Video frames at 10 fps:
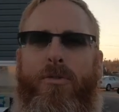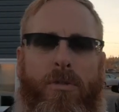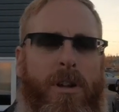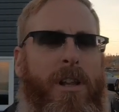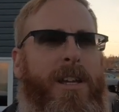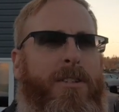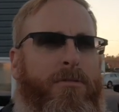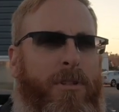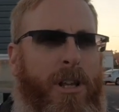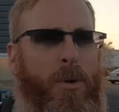really,
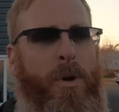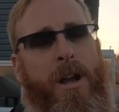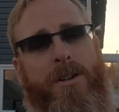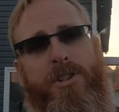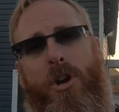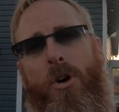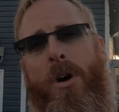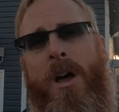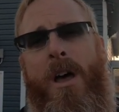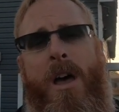really weird. So
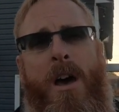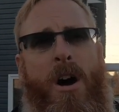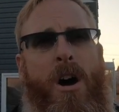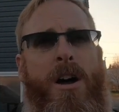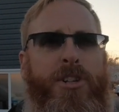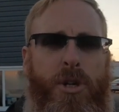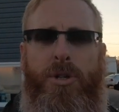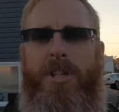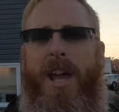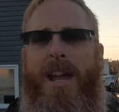on
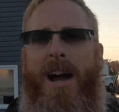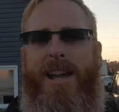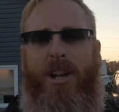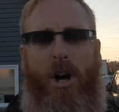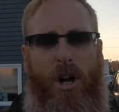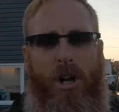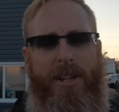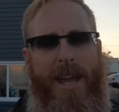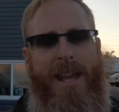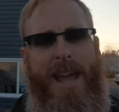Tuesday, I called
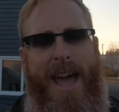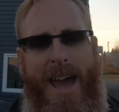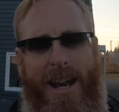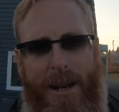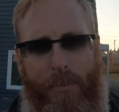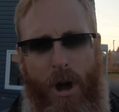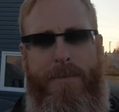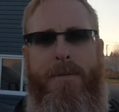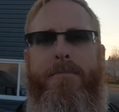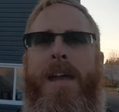and had an
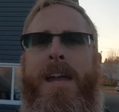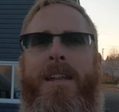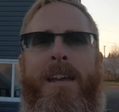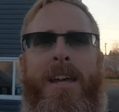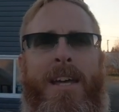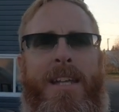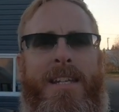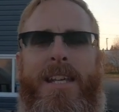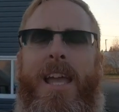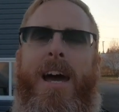appointment made
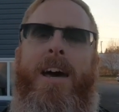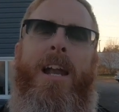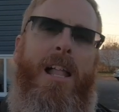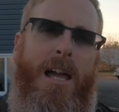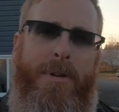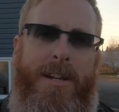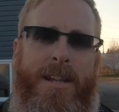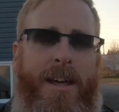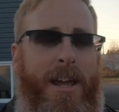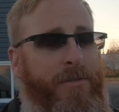to get an alignment
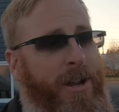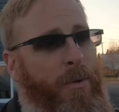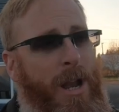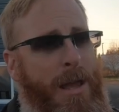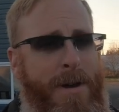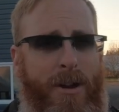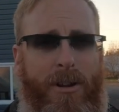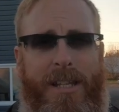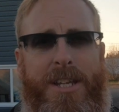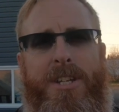done. I figured, well, I better
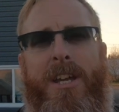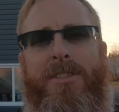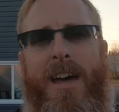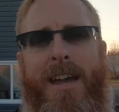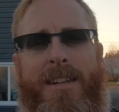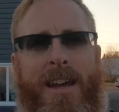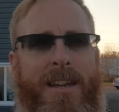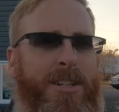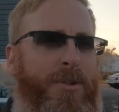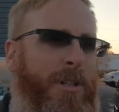at least get that
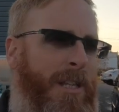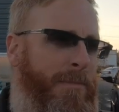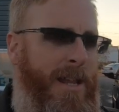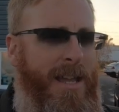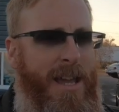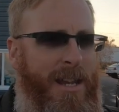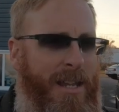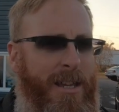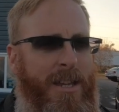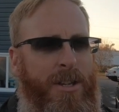done to eliminate any
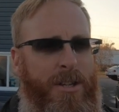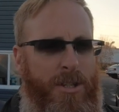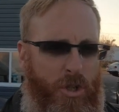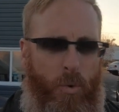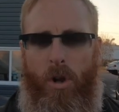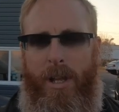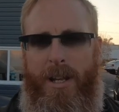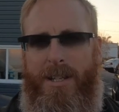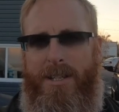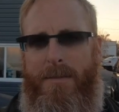
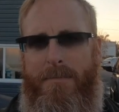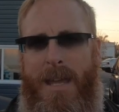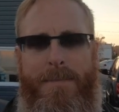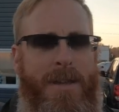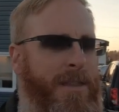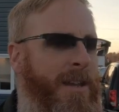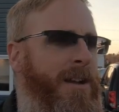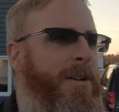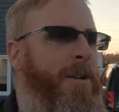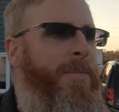squirreliness that may be
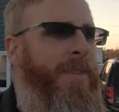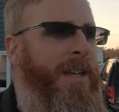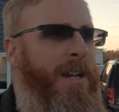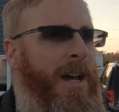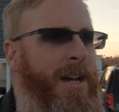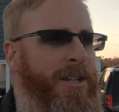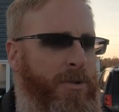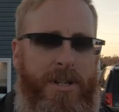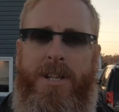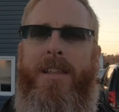there. Uh, so
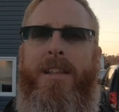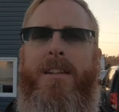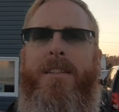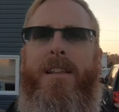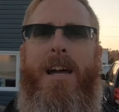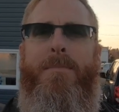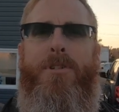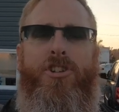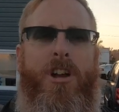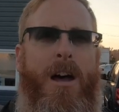I send it into the
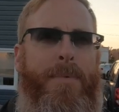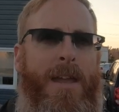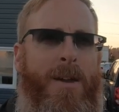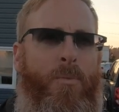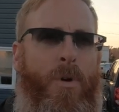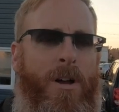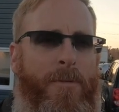alignment shop and well,